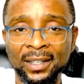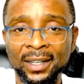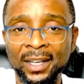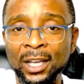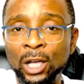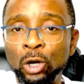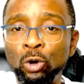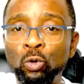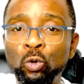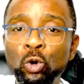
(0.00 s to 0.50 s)

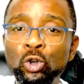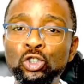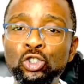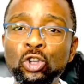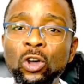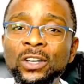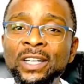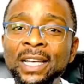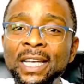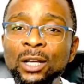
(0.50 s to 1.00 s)
who
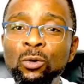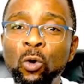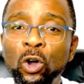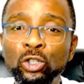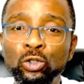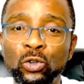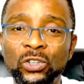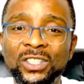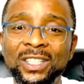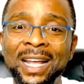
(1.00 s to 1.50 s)
suddenly want to
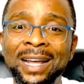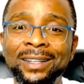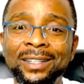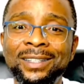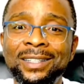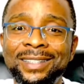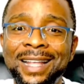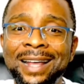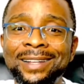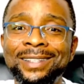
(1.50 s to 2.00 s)
start
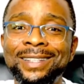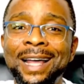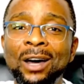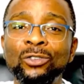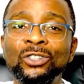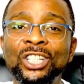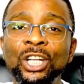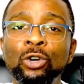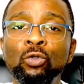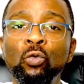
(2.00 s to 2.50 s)

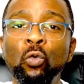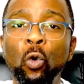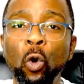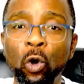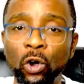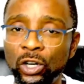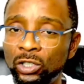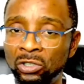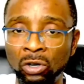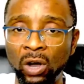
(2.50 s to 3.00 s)
sounding
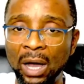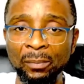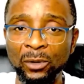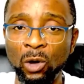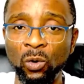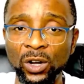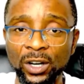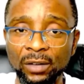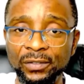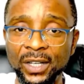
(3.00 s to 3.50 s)
woke. No, I'm not
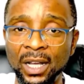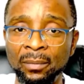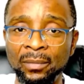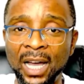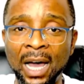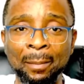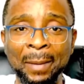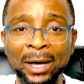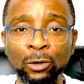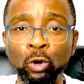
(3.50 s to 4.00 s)
one of them. I'm
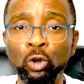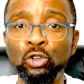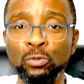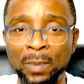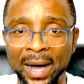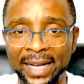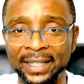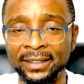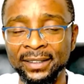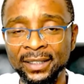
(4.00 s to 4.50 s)
an old
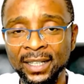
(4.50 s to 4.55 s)
man.